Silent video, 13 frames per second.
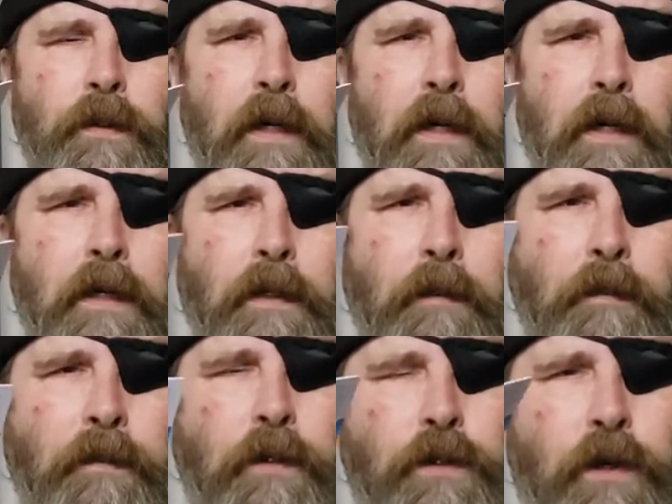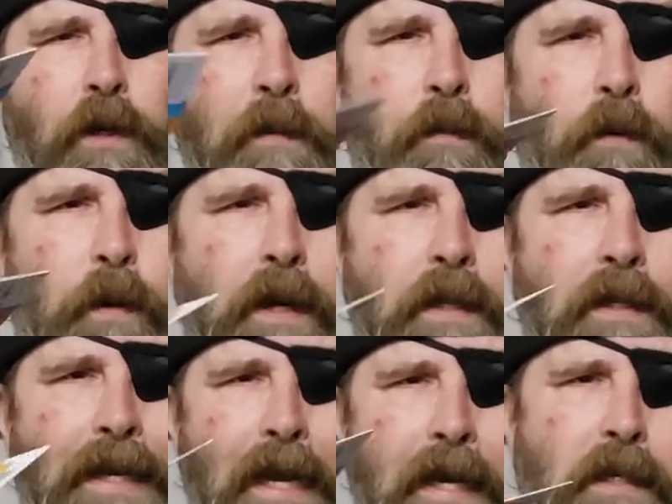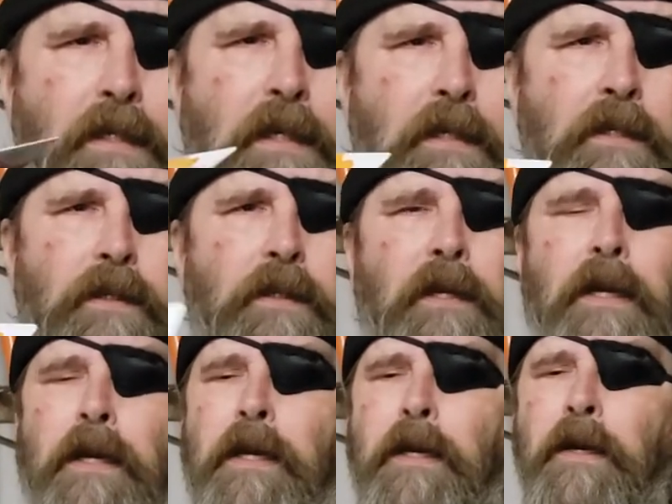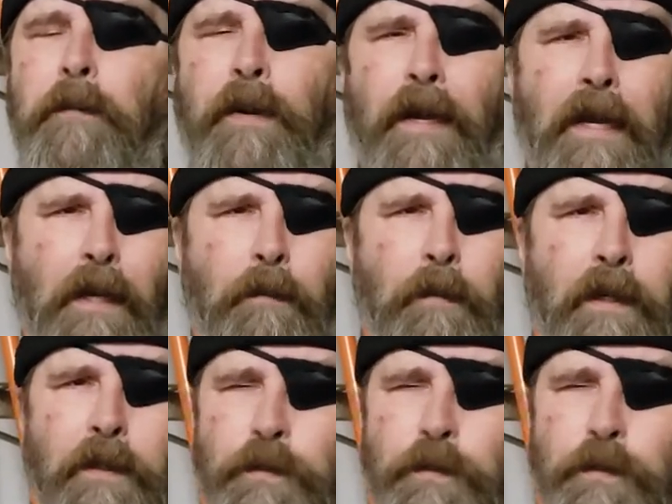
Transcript: uh, scrape away the excess paint. Because